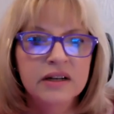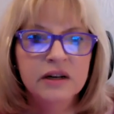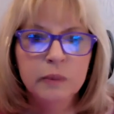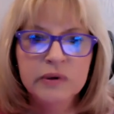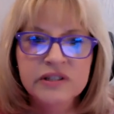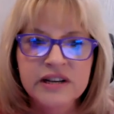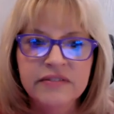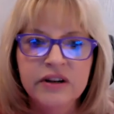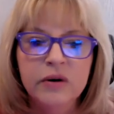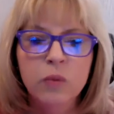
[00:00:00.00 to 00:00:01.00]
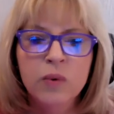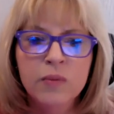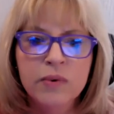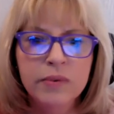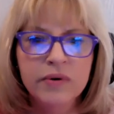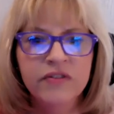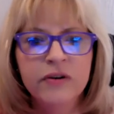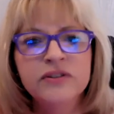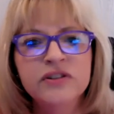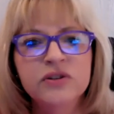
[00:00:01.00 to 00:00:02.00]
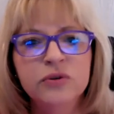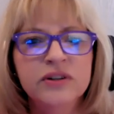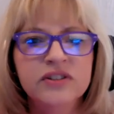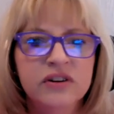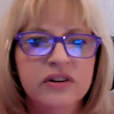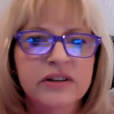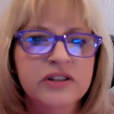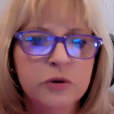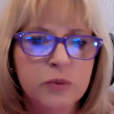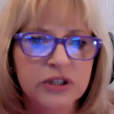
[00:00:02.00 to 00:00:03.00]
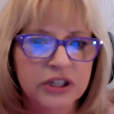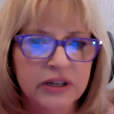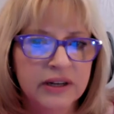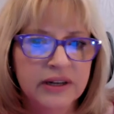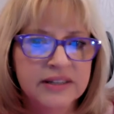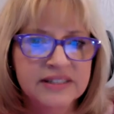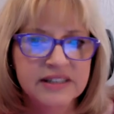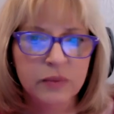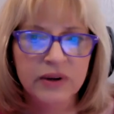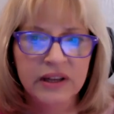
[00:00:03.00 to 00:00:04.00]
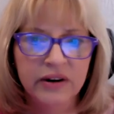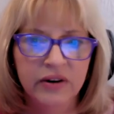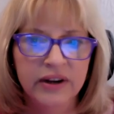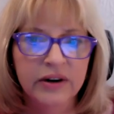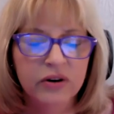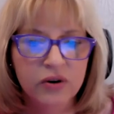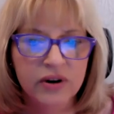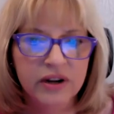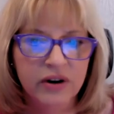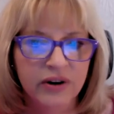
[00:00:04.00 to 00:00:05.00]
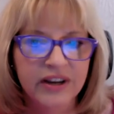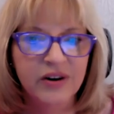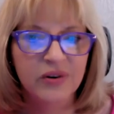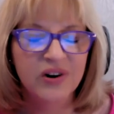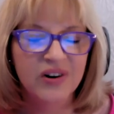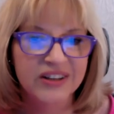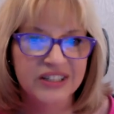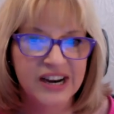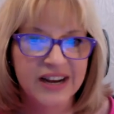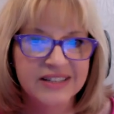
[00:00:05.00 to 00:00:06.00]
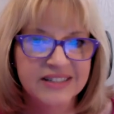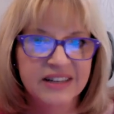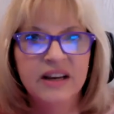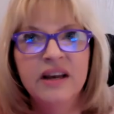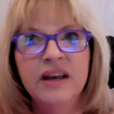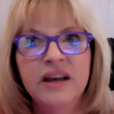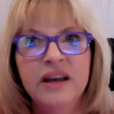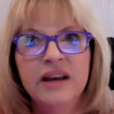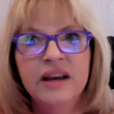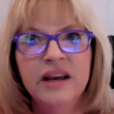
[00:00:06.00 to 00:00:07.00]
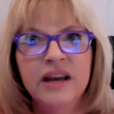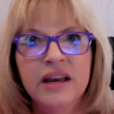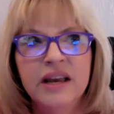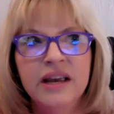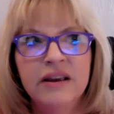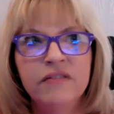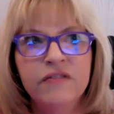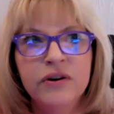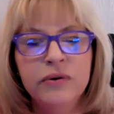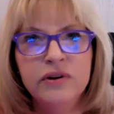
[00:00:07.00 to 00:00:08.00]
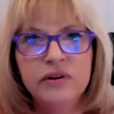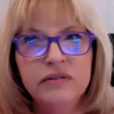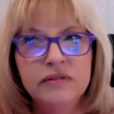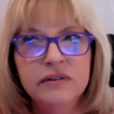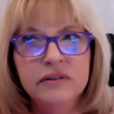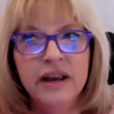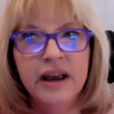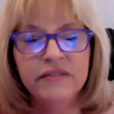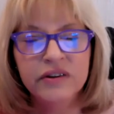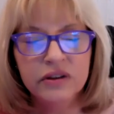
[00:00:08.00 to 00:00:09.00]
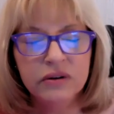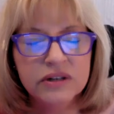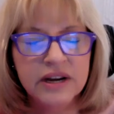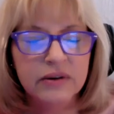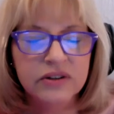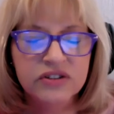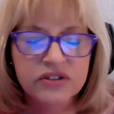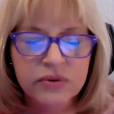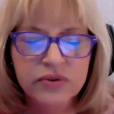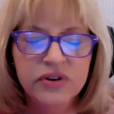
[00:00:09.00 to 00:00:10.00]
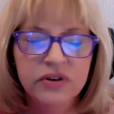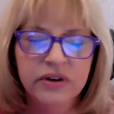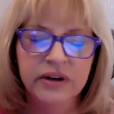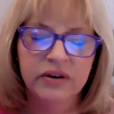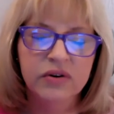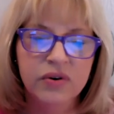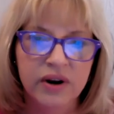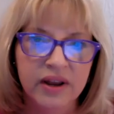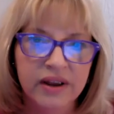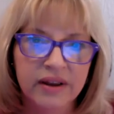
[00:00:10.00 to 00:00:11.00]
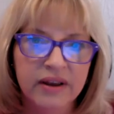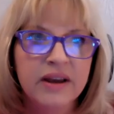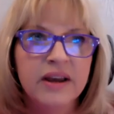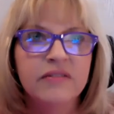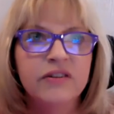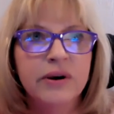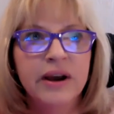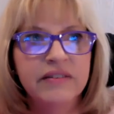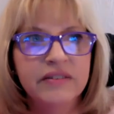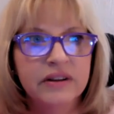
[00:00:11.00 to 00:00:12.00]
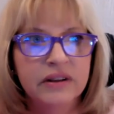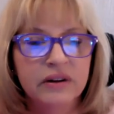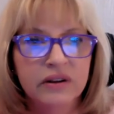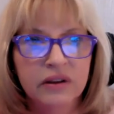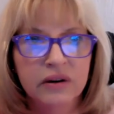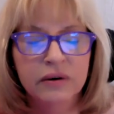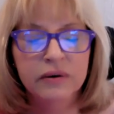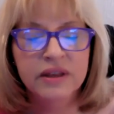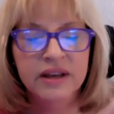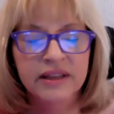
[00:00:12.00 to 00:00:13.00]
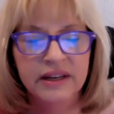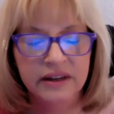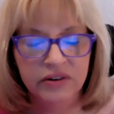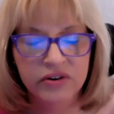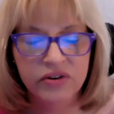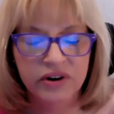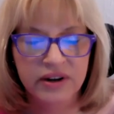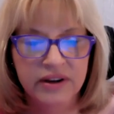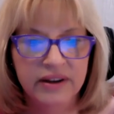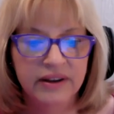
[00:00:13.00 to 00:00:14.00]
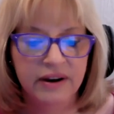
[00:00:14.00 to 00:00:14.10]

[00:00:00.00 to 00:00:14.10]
Number 7, when we refuse to trust our intuition and instead we let our inner critic or ego call the shots. If you haven't learned how to soothe your inner critic, if you haven't learned that the inner critic